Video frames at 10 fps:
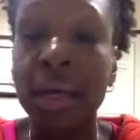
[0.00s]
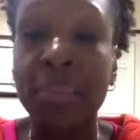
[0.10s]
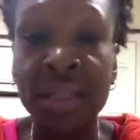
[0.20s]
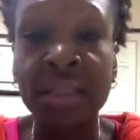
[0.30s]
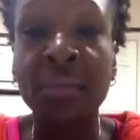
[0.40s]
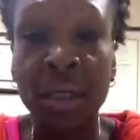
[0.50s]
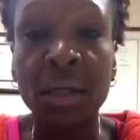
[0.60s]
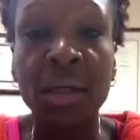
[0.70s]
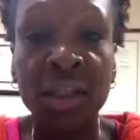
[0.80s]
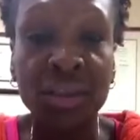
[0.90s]
misdemeanor
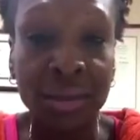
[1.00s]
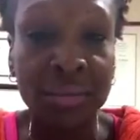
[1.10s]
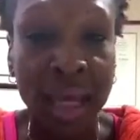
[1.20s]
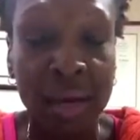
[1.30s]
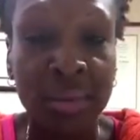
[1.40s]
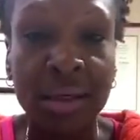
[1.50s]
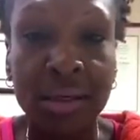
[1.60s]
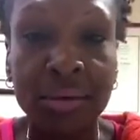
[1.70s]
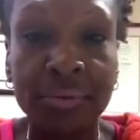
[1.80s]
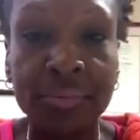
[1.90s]
initially,
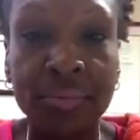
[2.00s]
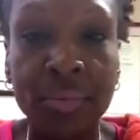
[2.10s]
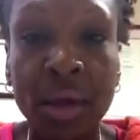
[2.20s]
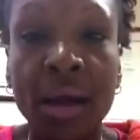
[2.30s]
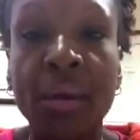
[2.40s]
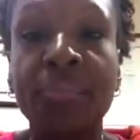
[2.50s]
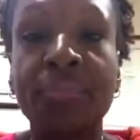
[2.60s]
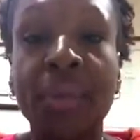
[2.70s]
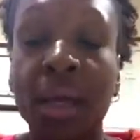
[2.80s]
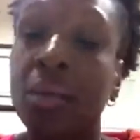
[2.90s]
maybe, and
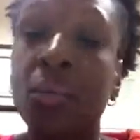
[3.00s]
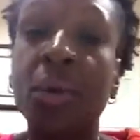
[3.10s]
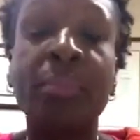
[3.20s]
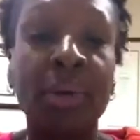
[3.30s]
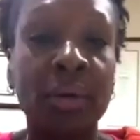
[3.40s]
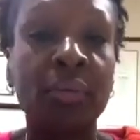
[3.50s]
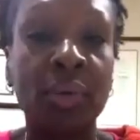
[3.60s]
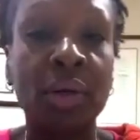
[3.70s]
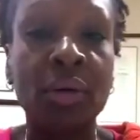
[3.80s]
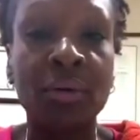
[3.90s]
but
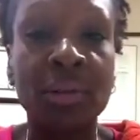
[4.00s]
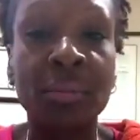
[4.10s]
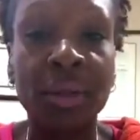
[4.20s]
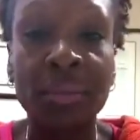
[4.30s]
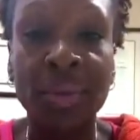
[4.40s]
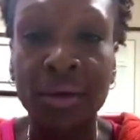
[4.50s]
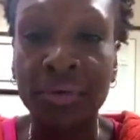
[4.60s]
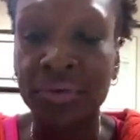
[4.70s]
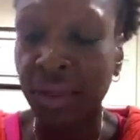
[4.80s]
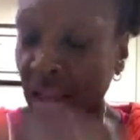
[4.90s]
could ultimately be a
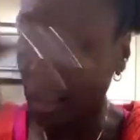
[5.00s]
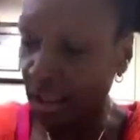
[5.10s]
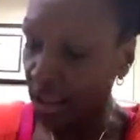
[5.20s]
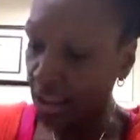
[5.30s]
felony.